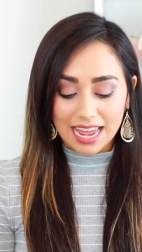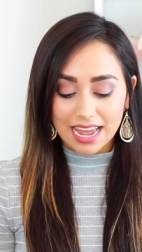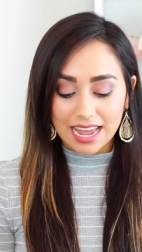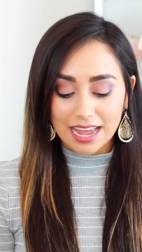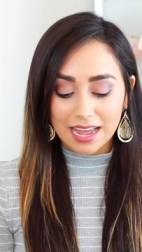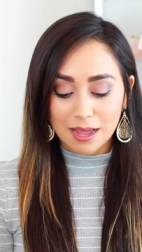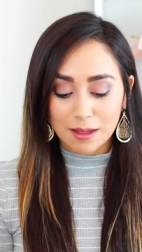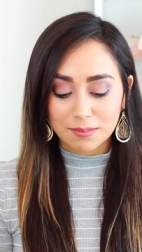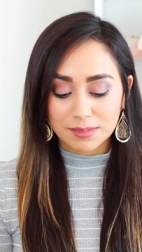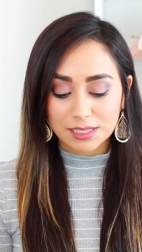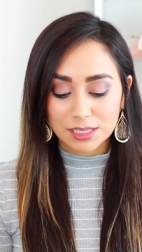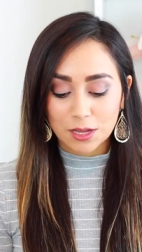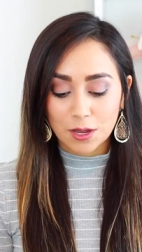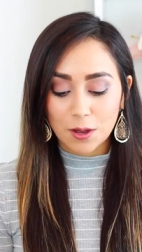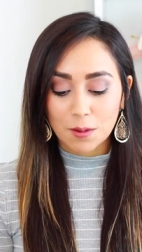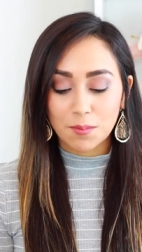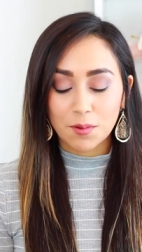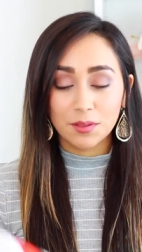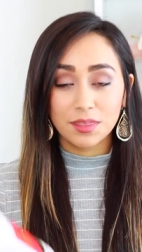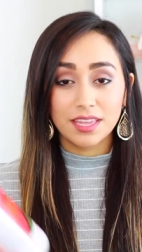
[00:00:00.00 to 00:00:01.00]
Um,
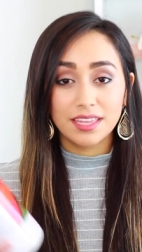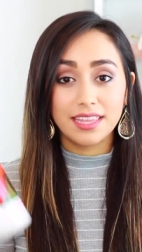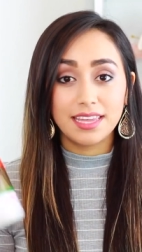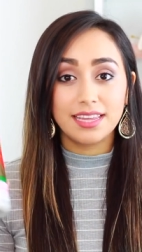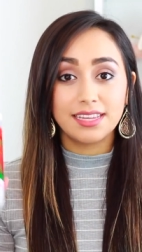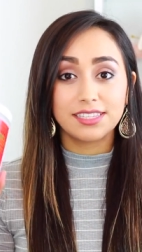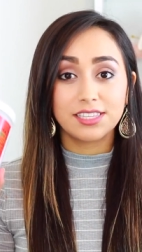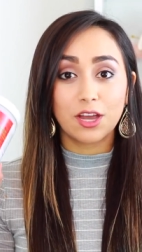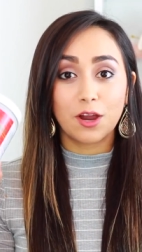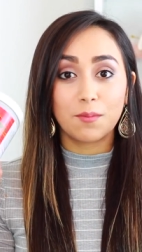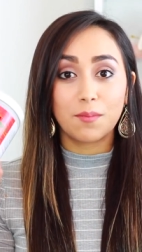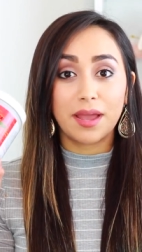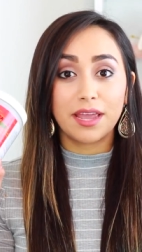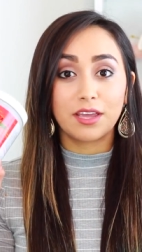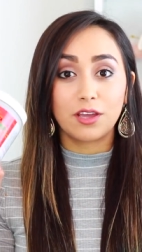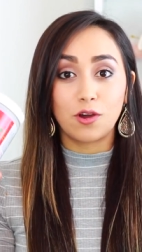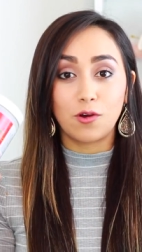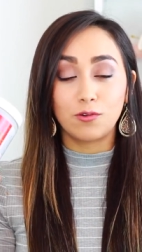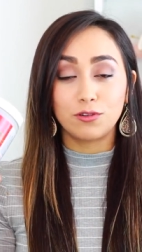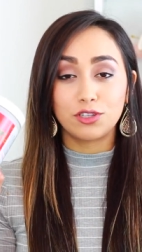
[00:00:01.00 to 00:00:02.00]
so both of these are my
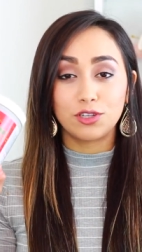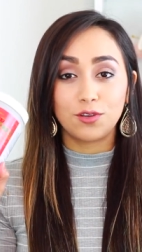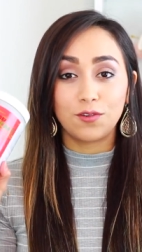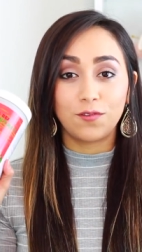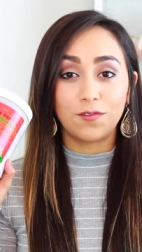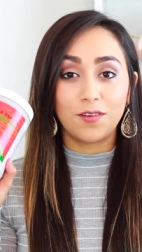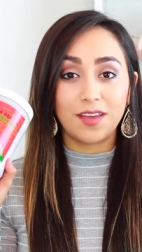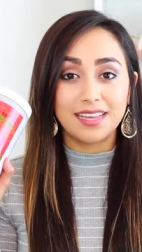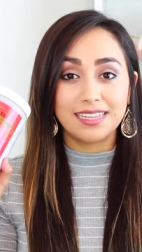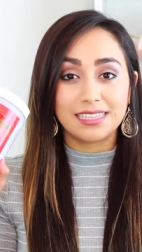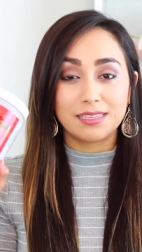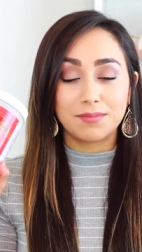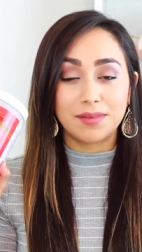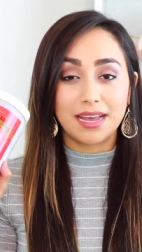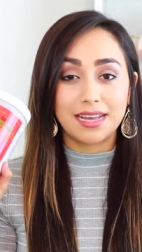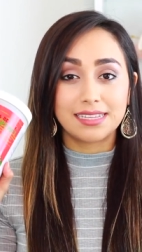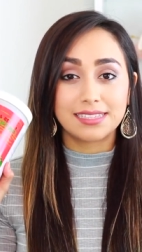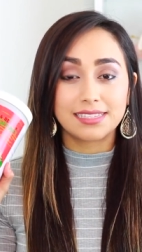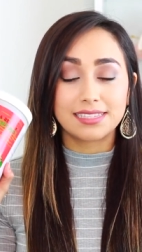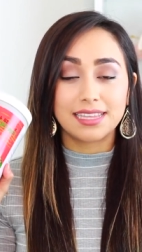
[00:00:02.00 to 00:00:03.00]
go-to face
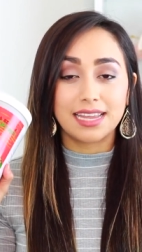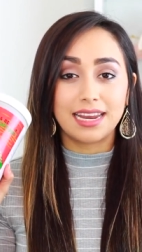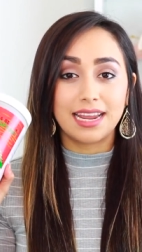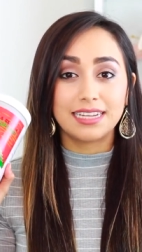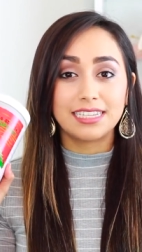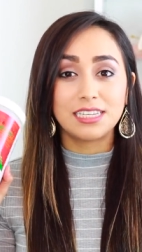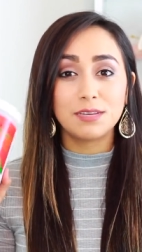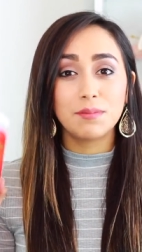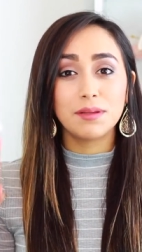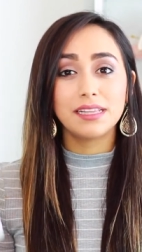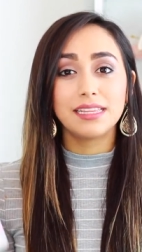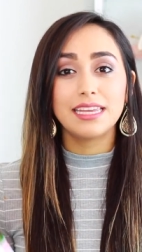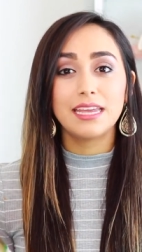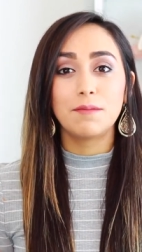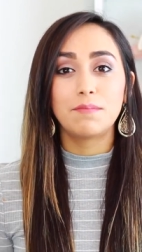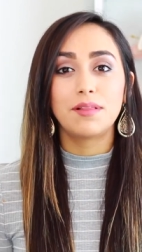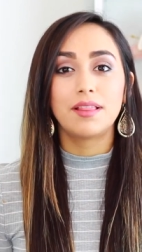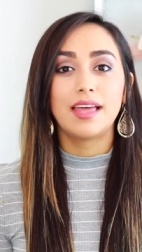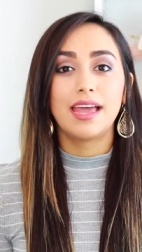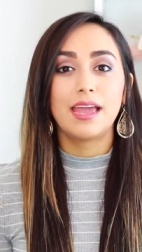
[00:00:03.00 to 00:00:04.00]
masks and I typically
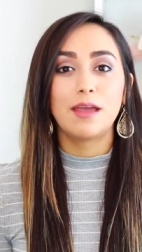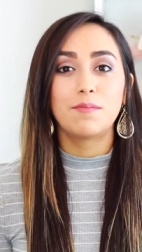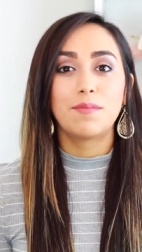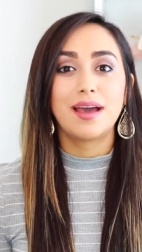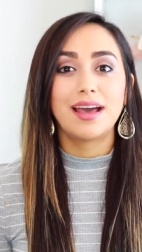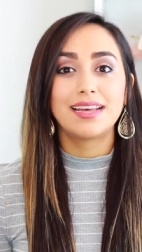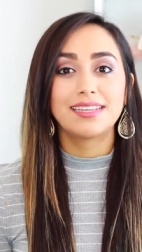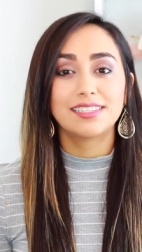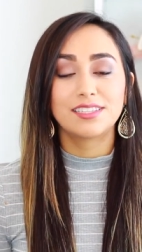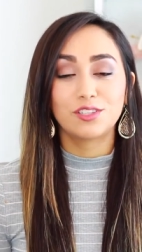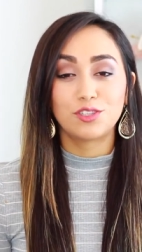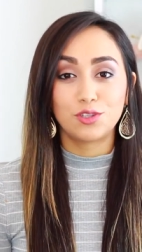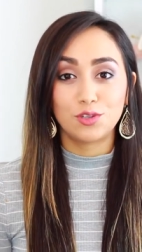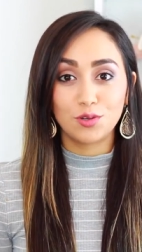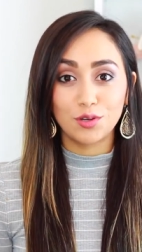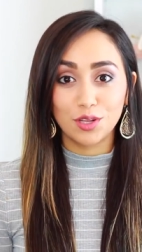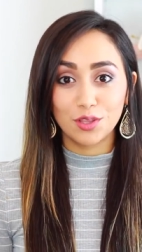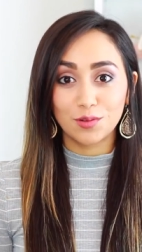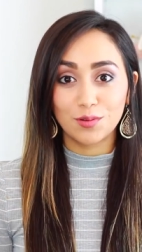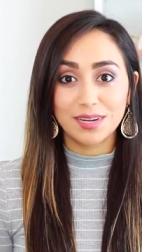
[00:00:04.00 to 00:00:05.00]
apply a mask
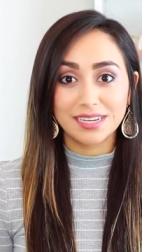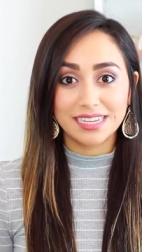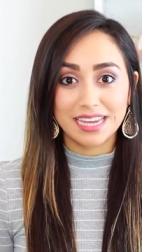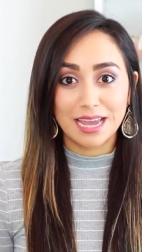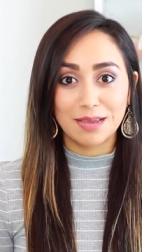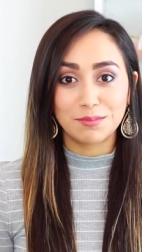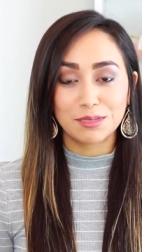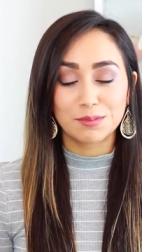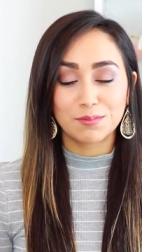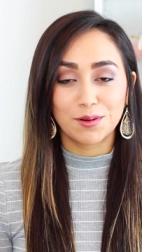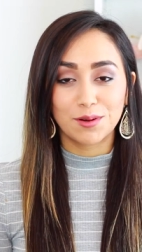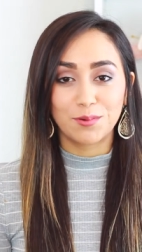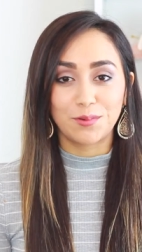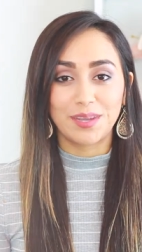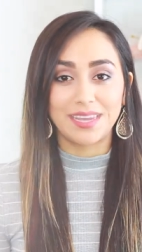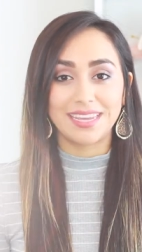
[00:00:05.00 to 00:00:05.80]
two to three times per